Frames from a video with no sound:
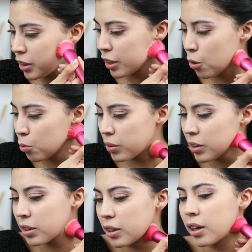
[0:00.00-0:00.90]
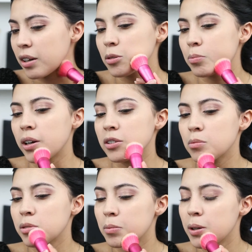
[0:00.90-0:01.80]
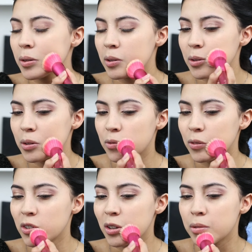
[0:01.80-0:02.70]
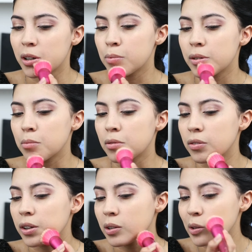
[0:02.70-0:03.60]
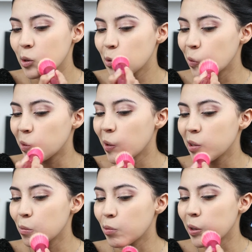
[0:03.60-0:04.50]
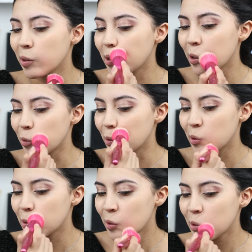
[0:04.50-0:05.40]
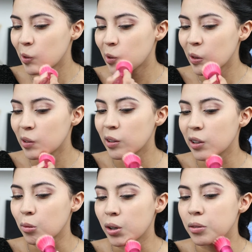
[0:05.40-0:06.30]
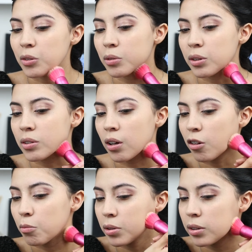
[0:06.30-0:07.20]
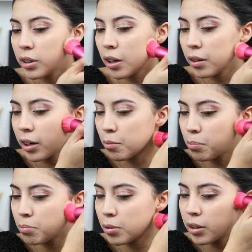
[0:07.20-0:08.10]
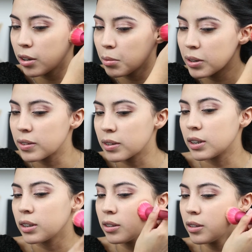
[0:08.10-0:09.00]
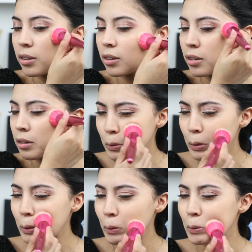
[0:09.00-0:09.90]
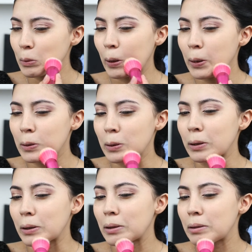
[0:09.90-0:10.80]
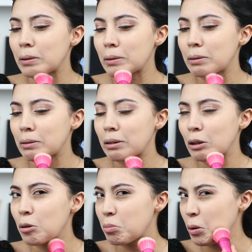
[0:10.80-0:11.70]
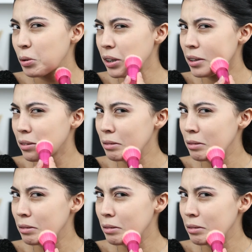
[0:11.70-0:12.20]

Now, one thing that kind of surprises me about this, the first time that I put it on my face without any product, I was thinking, wow, it's really soft. But now that I put it on my skin, it feels a little scratchy, like a little pokey.